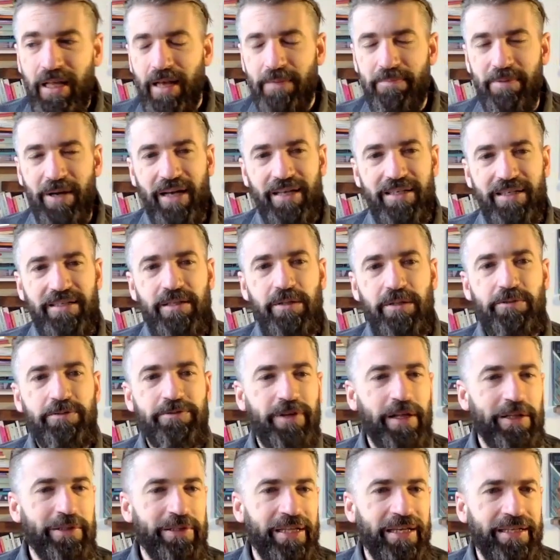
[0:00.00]
but I still
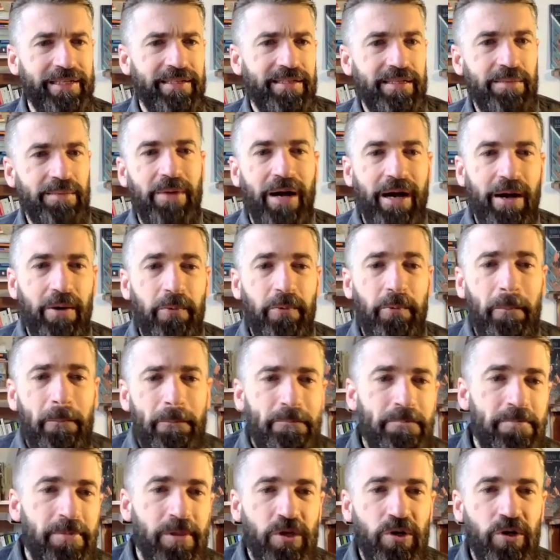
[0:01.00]
felt like somehow,
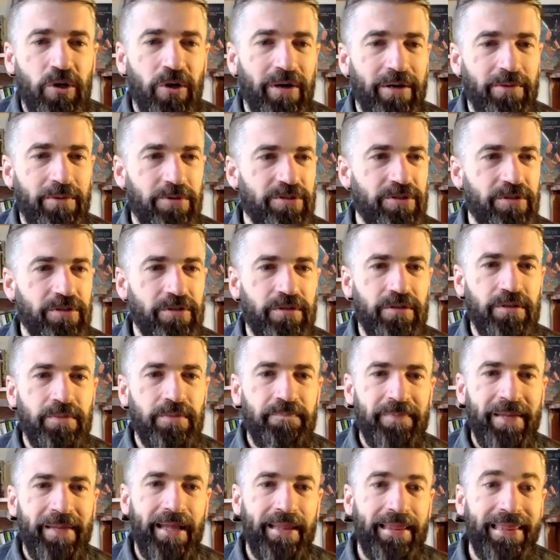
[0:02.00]
you know, I wasn't
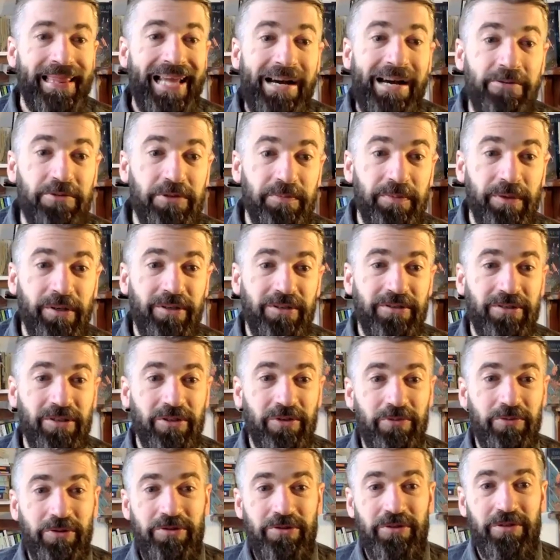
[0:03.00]
allowed because
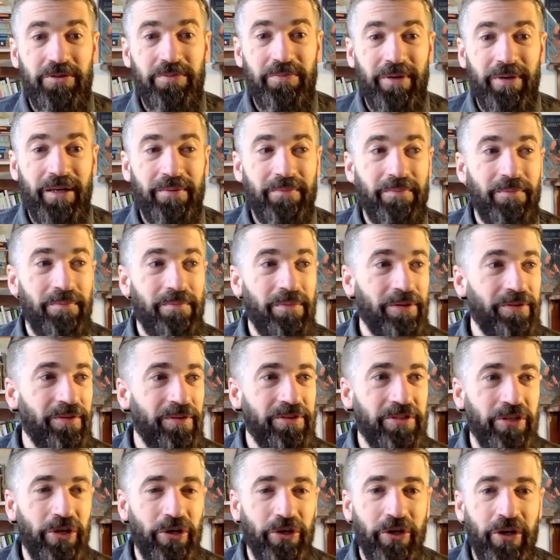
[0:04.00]
it wasn't my mother
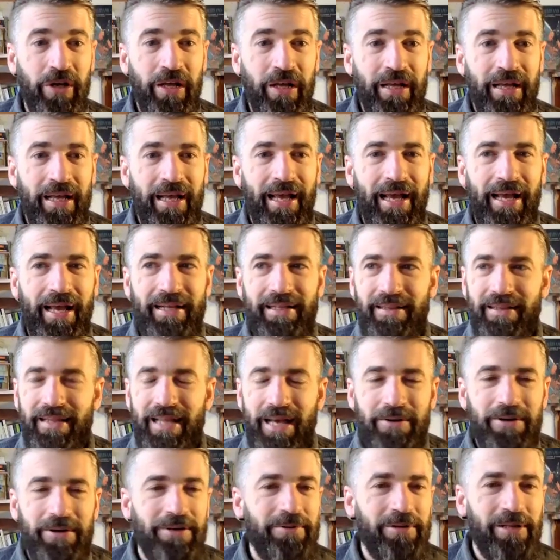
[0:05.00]
tongue. And
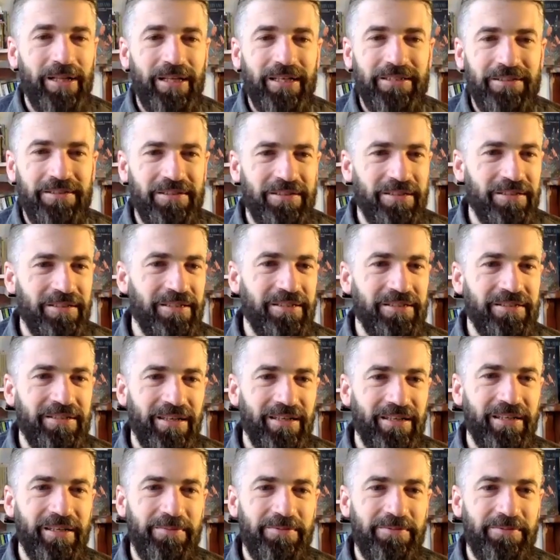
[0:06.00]
now I realize this is entirely